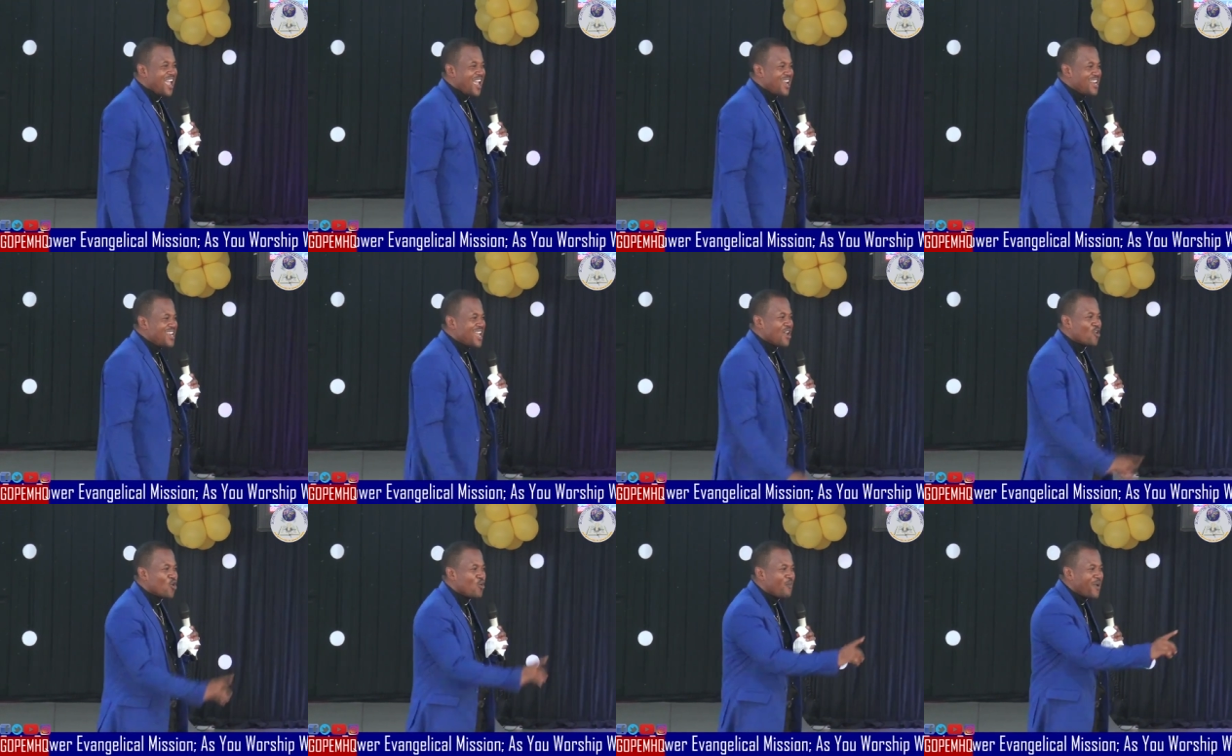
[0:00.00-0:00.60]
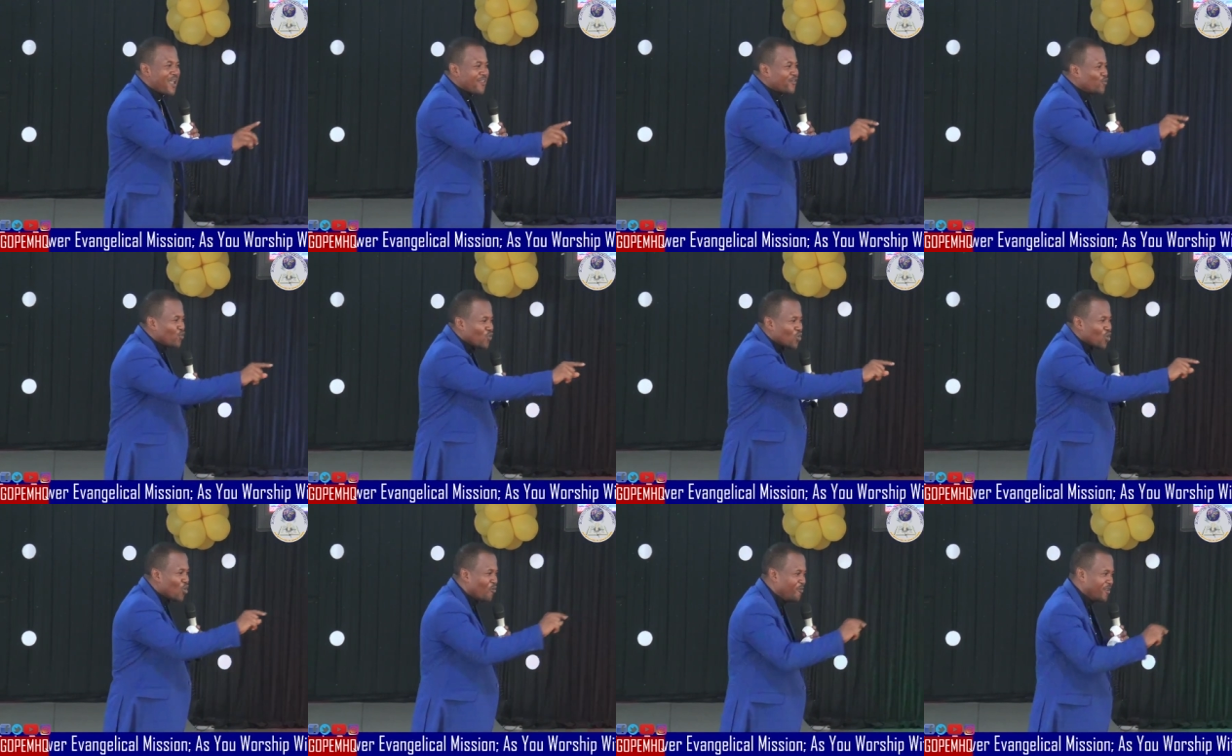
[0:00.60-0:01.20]
that robbers don't
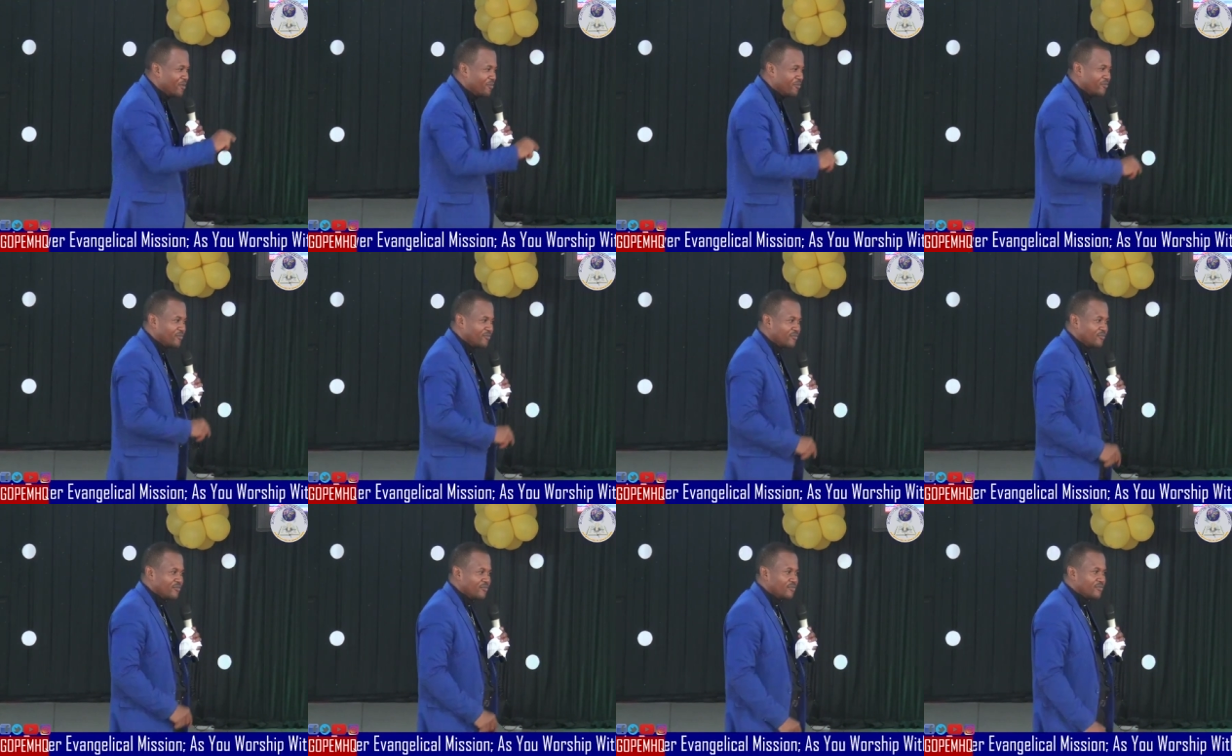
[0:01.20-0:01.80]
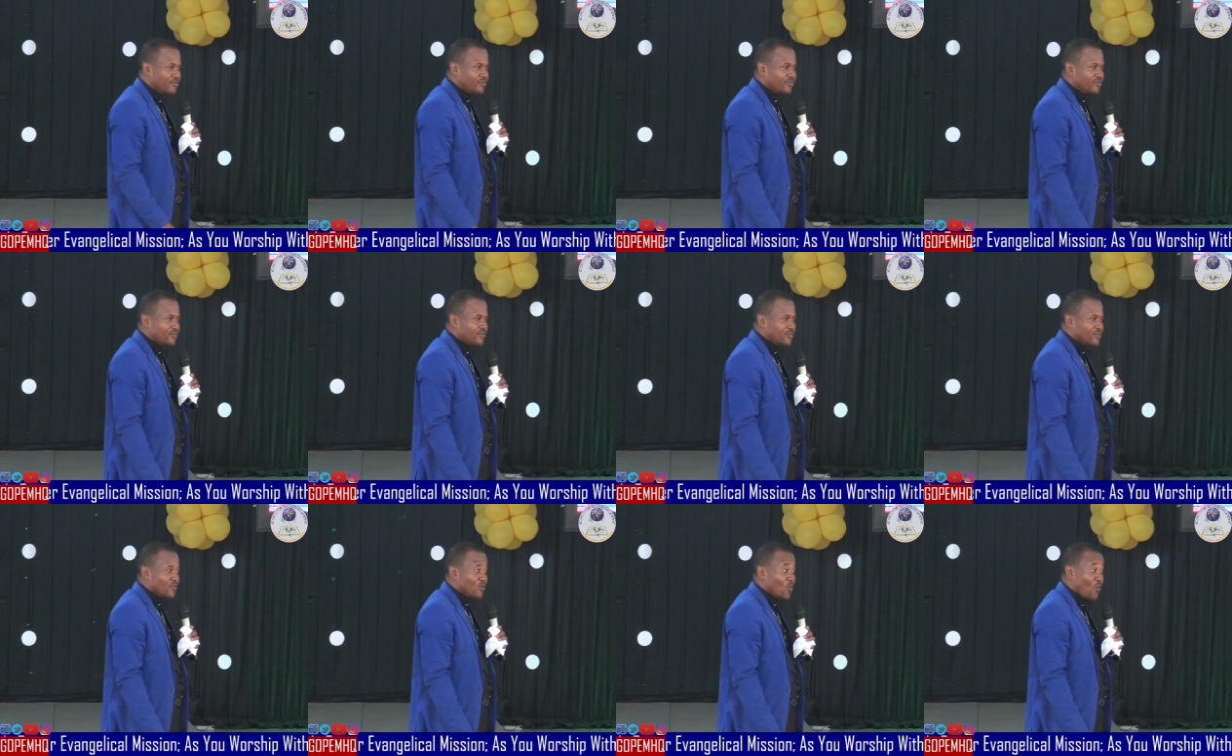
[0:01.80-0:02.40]
rob him.
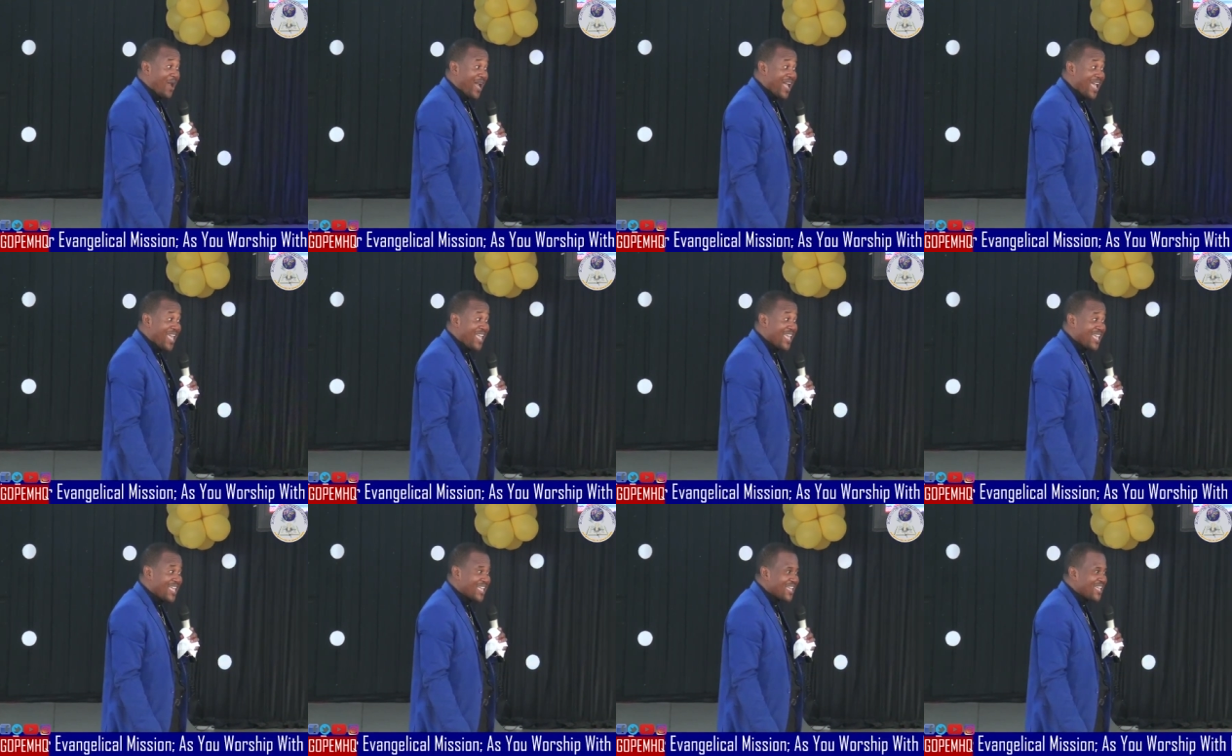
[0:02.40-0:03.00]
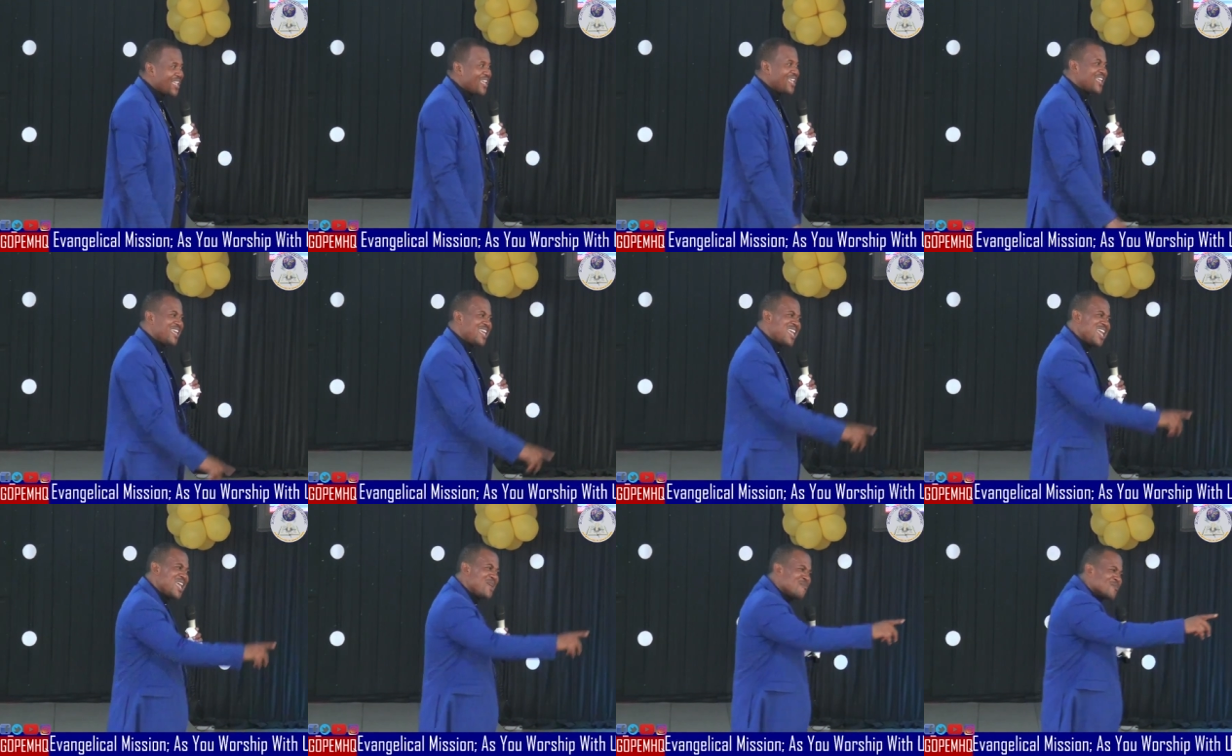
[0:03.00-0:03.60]
Why?
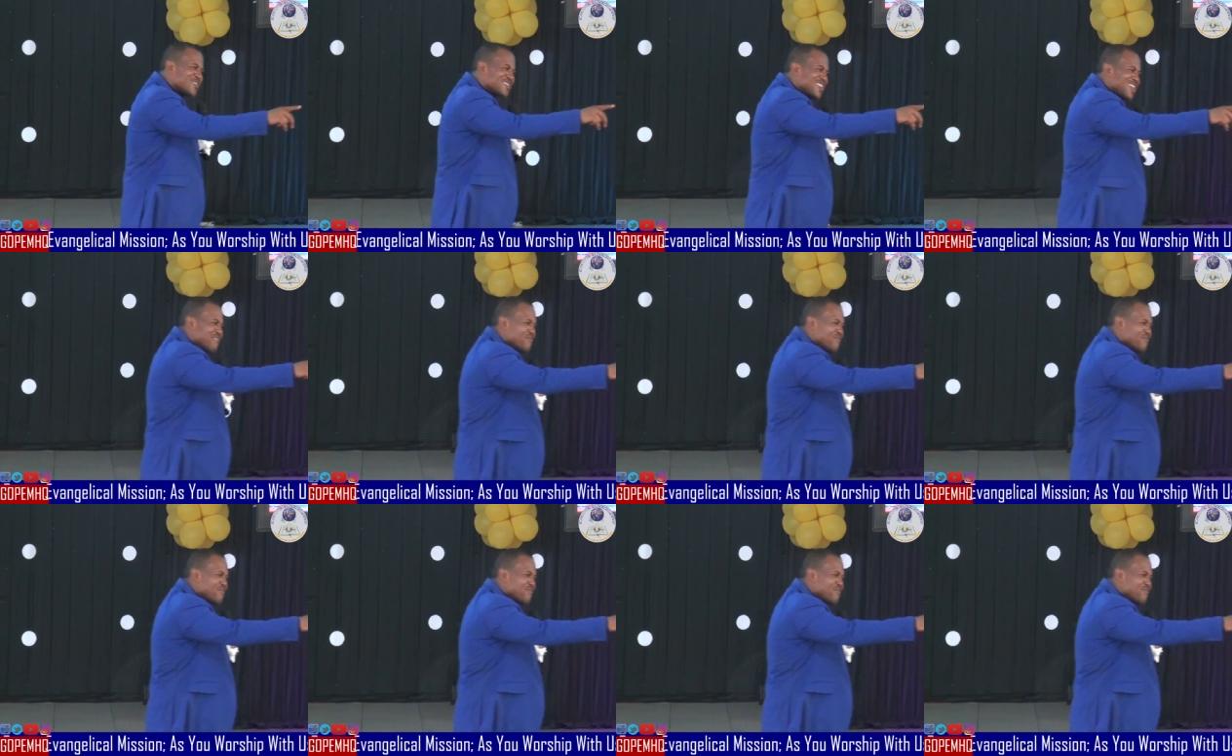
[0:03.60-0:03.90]
He himself